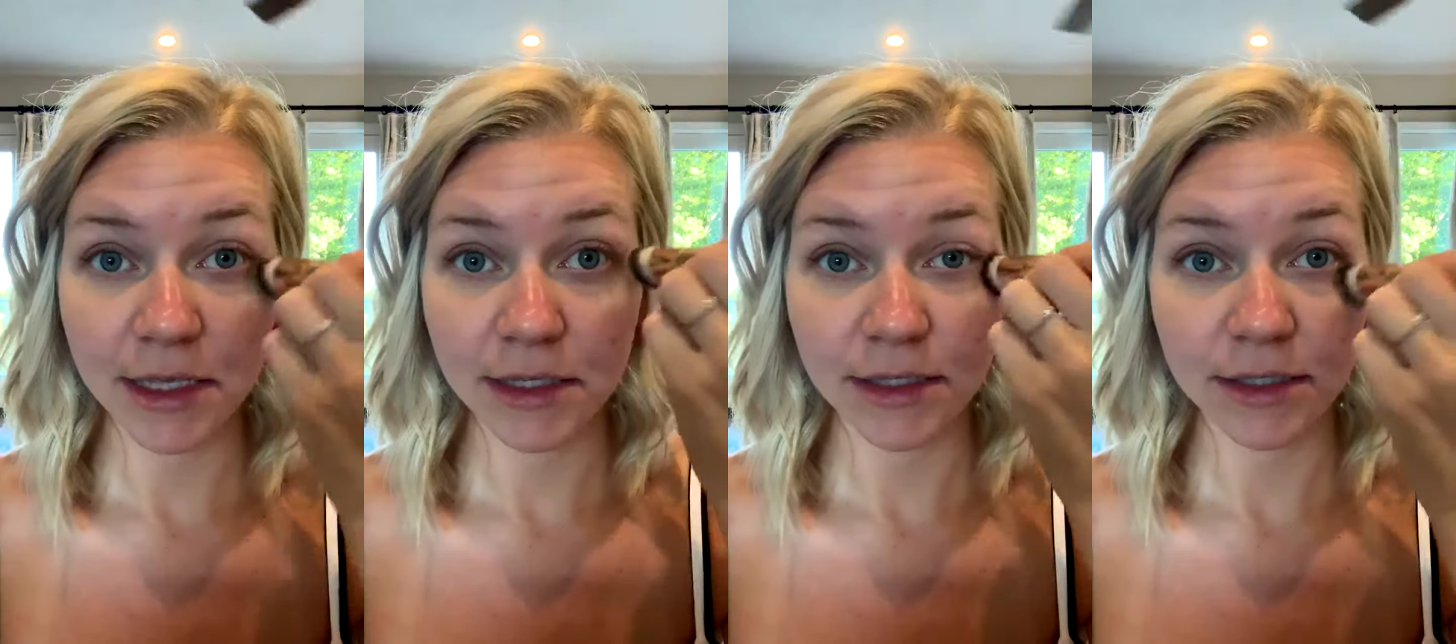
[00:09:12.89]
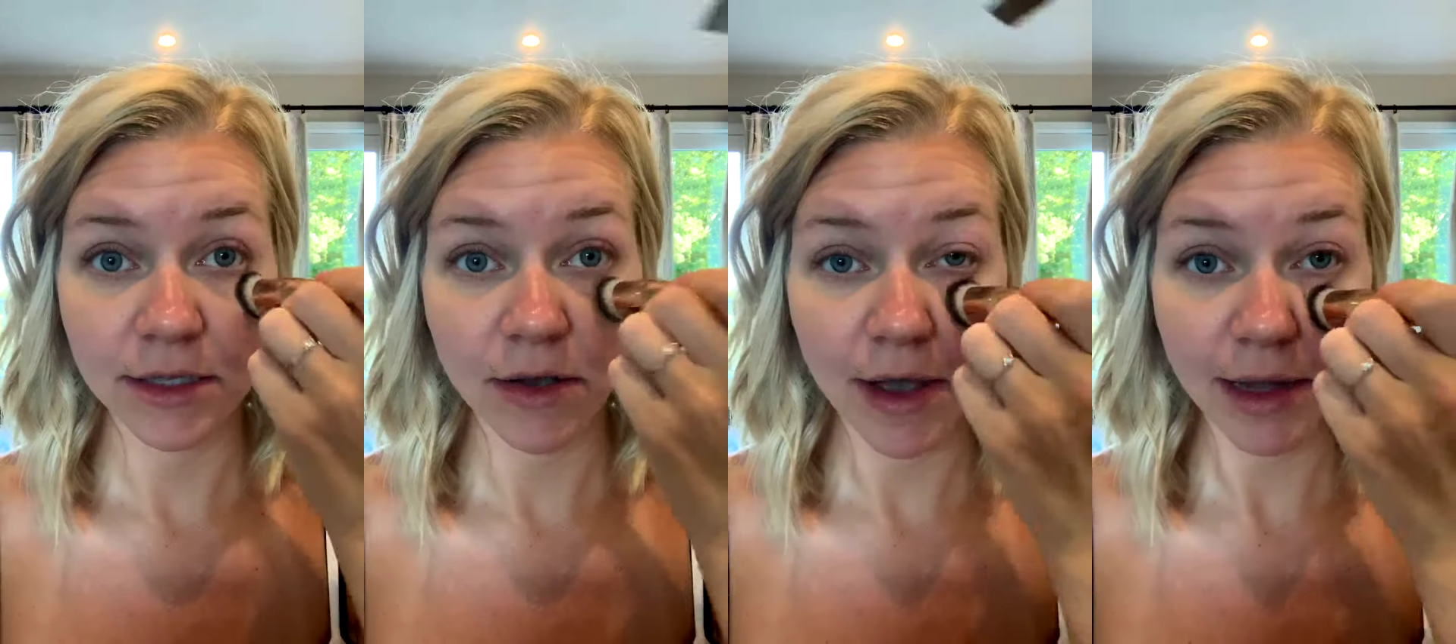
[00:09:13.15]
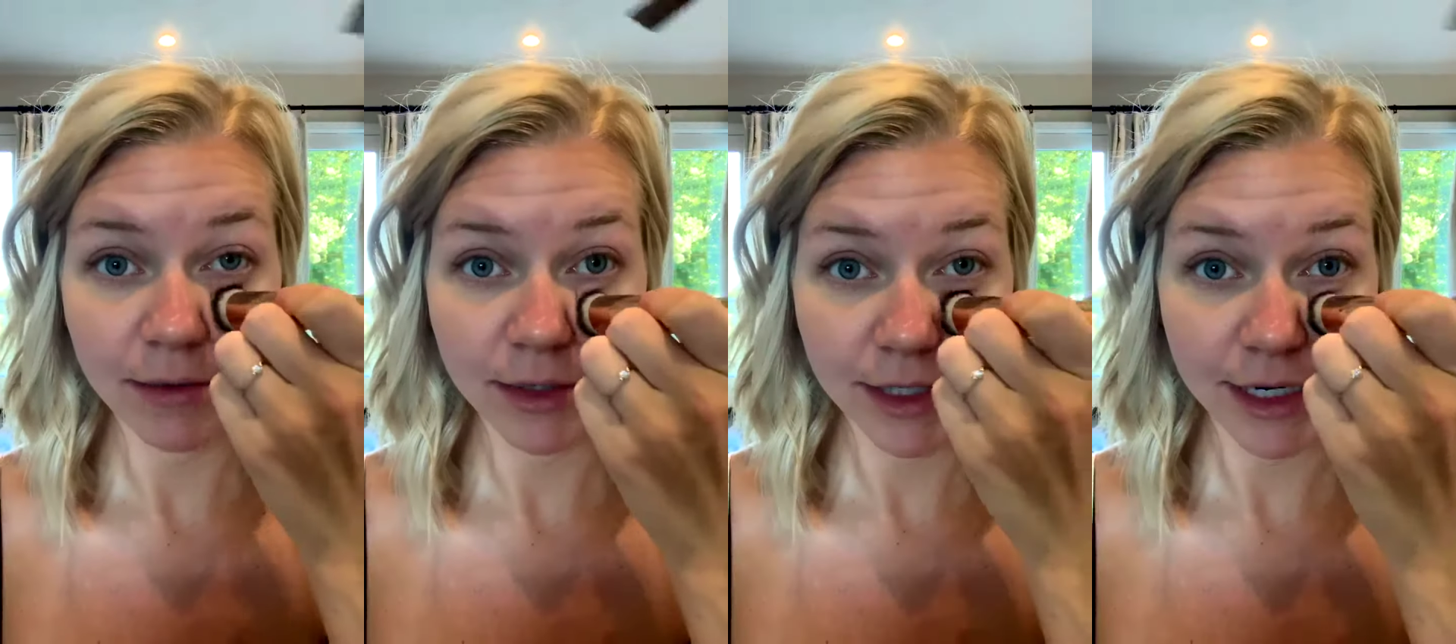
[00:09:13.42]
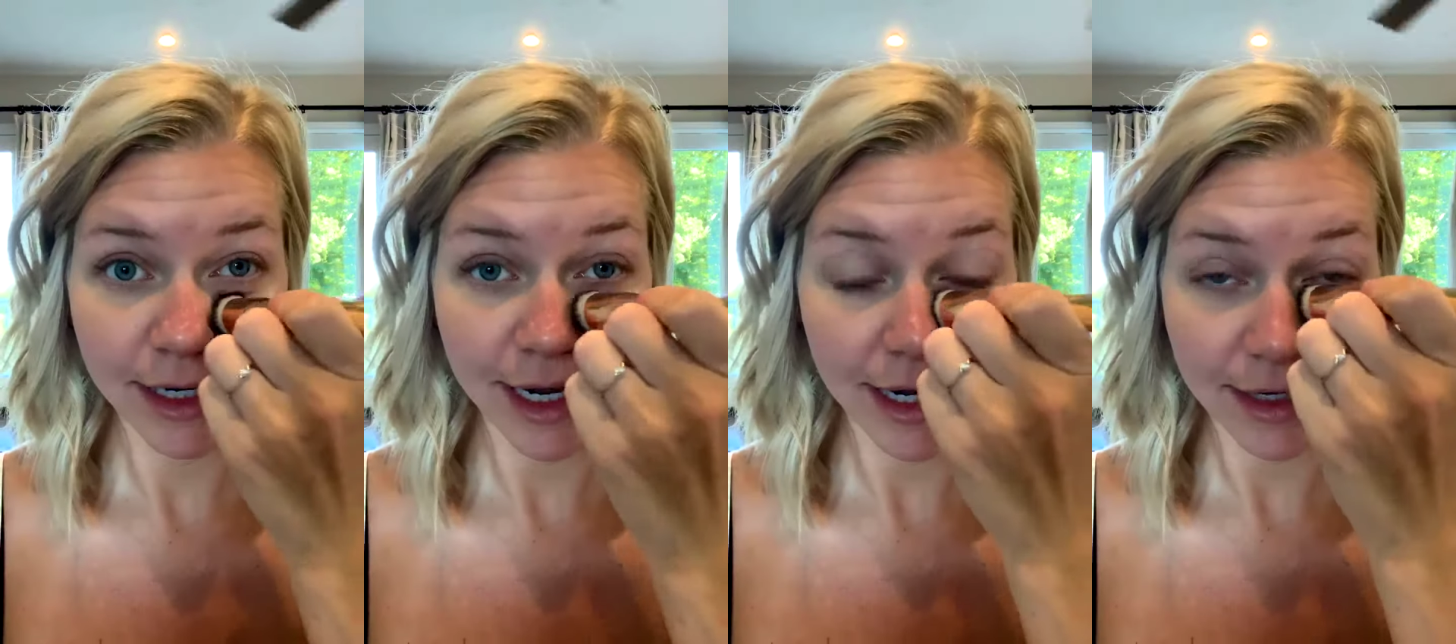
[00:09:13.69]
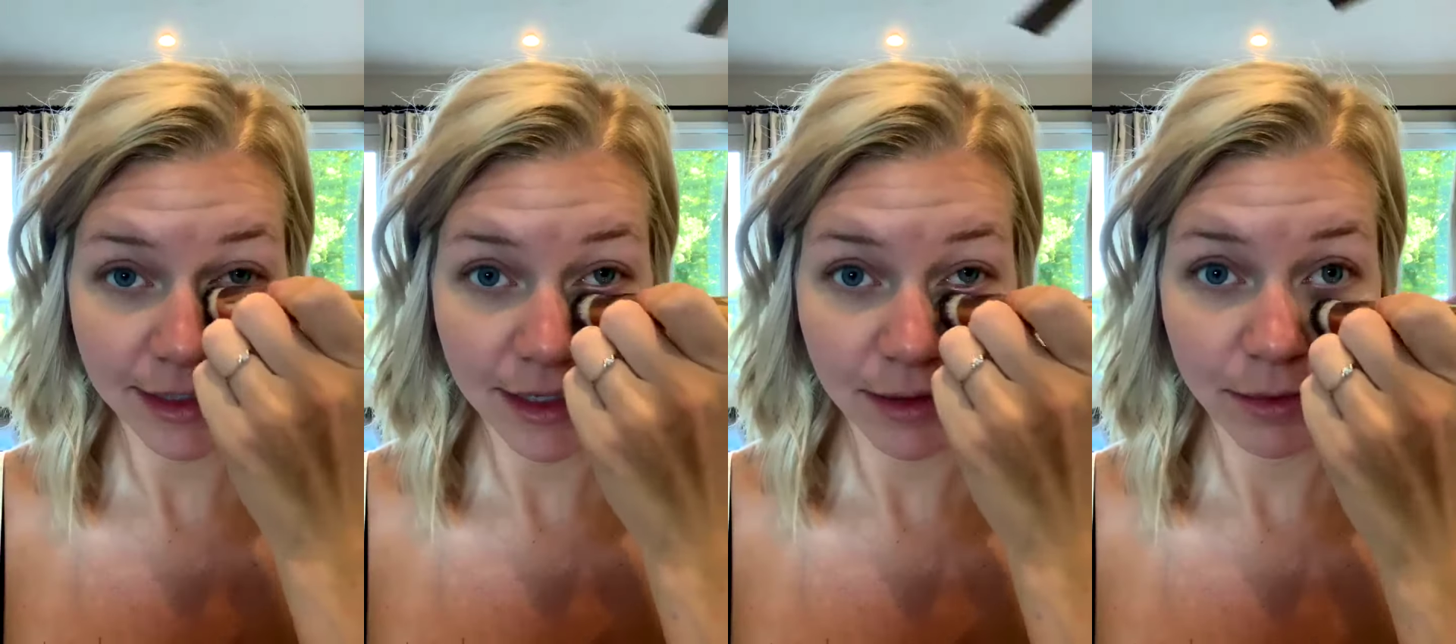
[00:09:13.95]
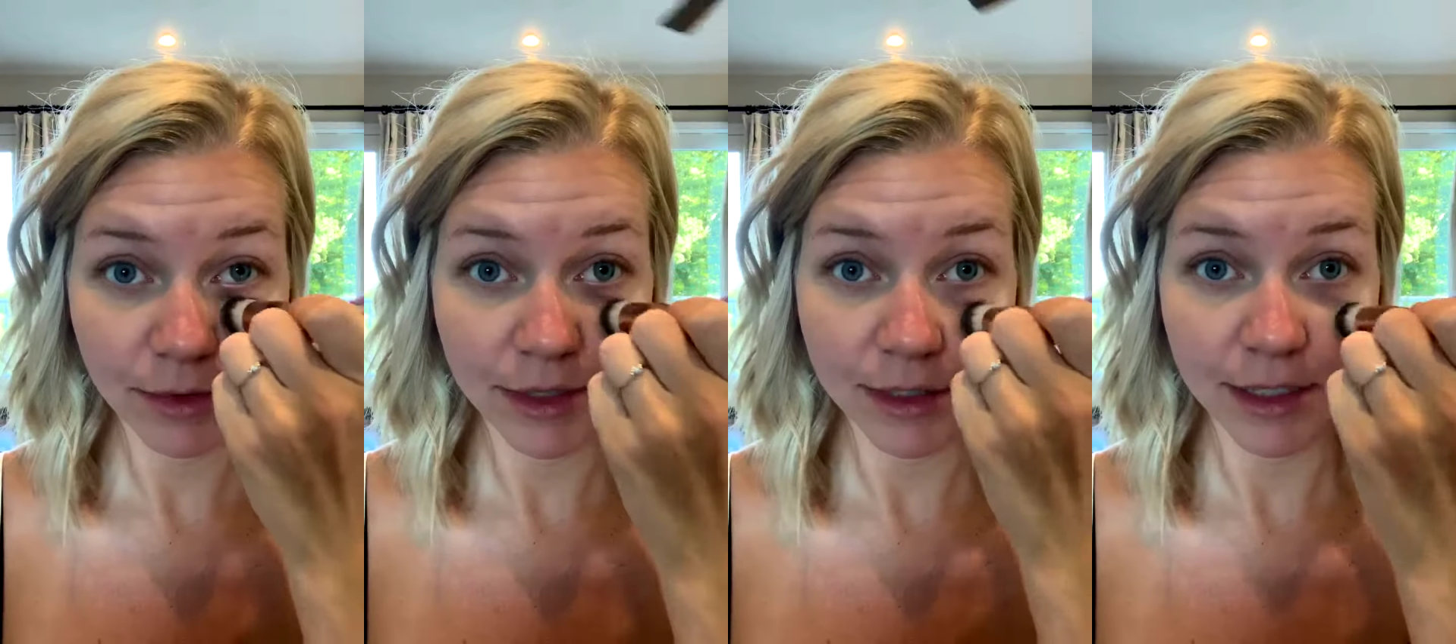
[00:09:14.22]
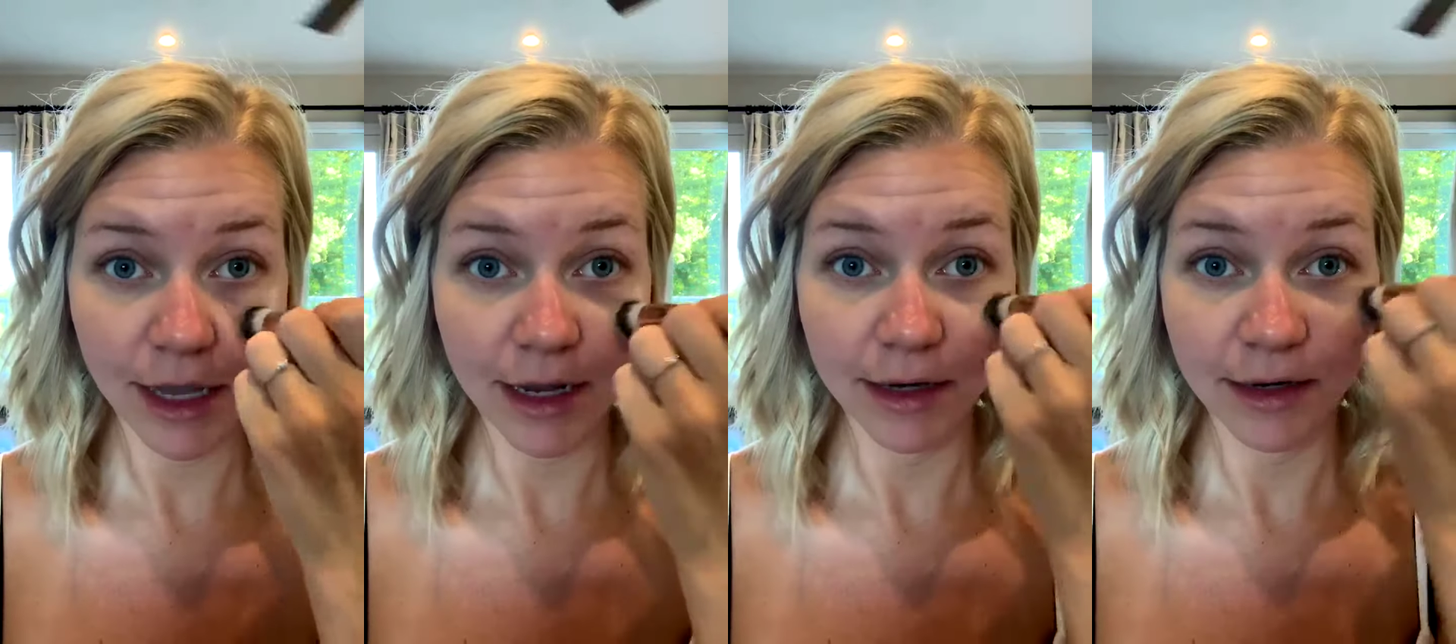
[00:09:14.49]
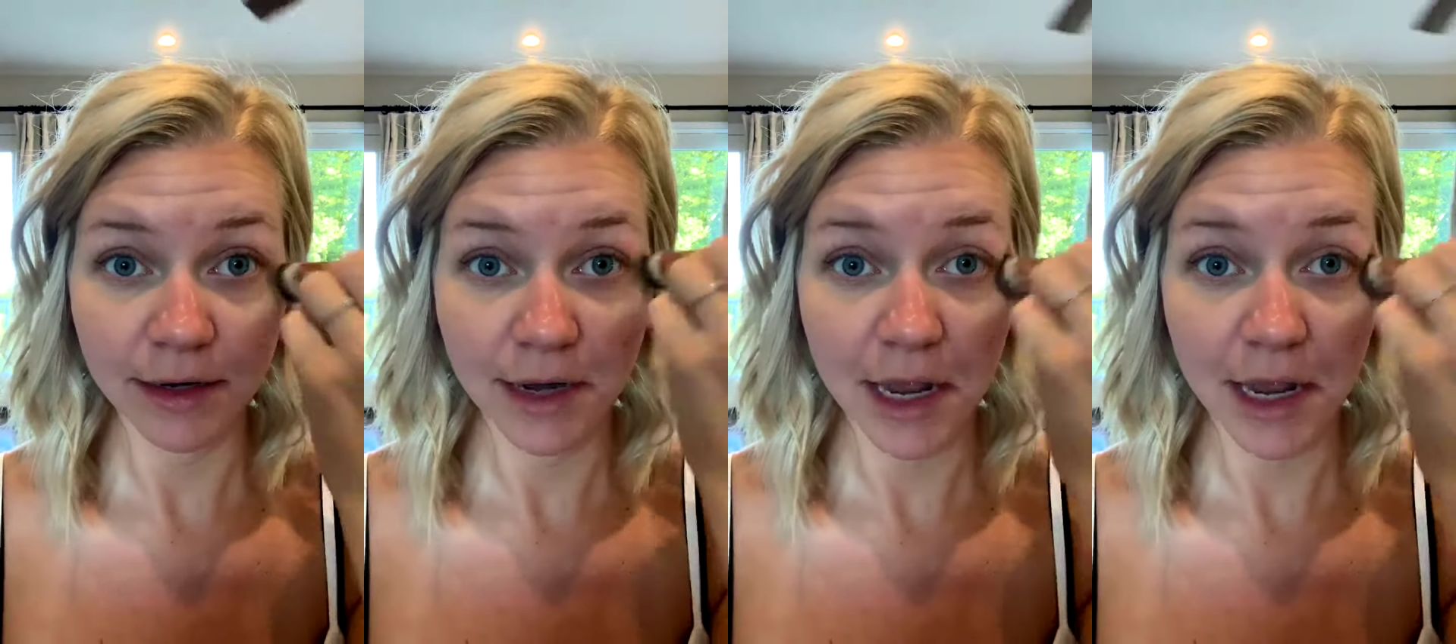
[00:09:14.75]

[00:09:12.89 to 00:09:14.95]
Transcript: So I'm just gonna kind of stipple this on.